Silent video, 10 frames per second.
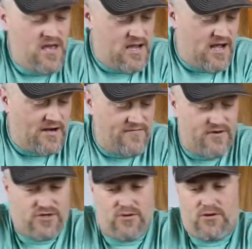
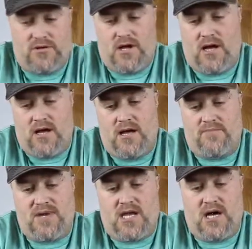controversial
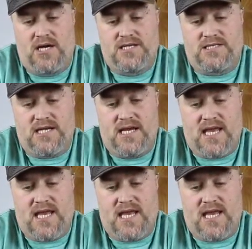because it